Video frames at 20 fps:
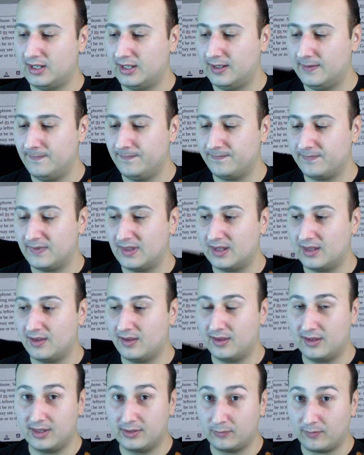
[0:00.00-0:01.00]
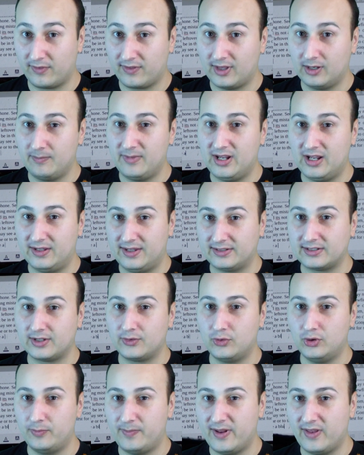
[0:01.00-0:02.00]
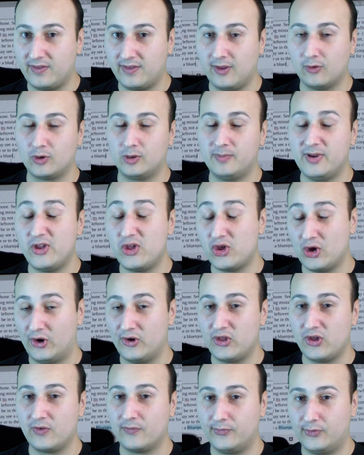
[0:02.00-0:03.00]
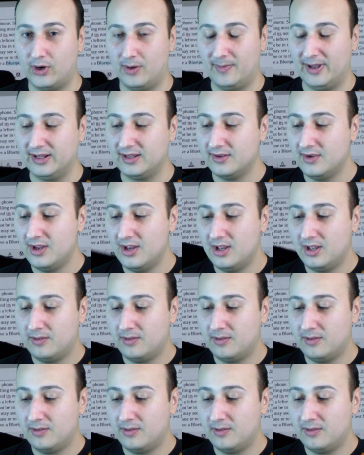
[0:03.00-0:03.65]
It will still be connected to your PC, it'll be charging from it,